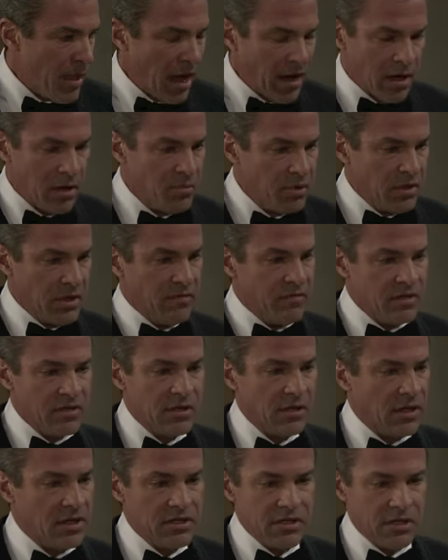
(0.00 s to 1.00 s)
I'm not going to
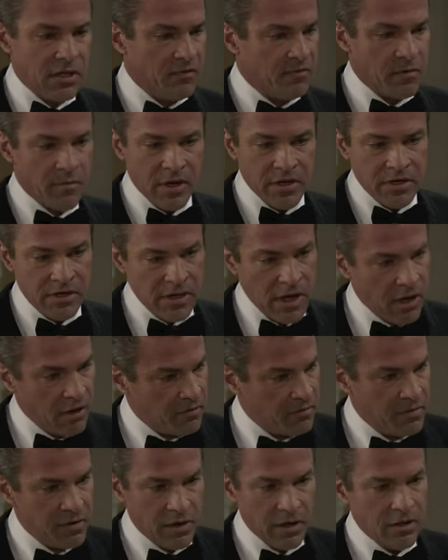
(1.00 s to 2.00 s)
believe it until I see it for
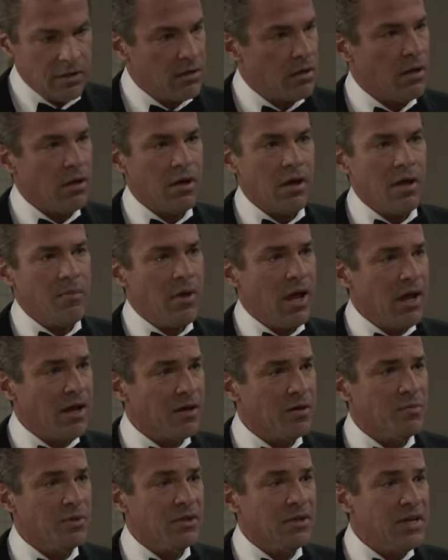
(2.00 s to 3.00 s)
myself. I'm
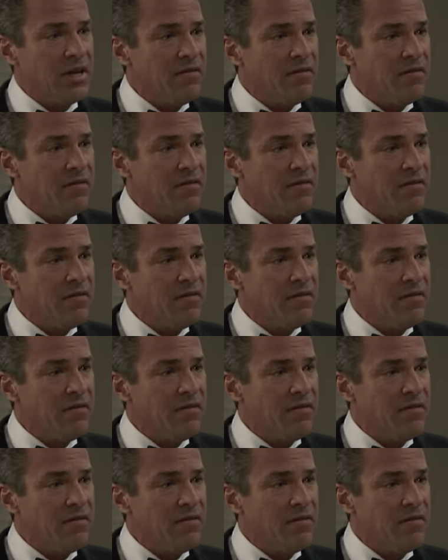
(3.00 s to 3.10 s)
not going to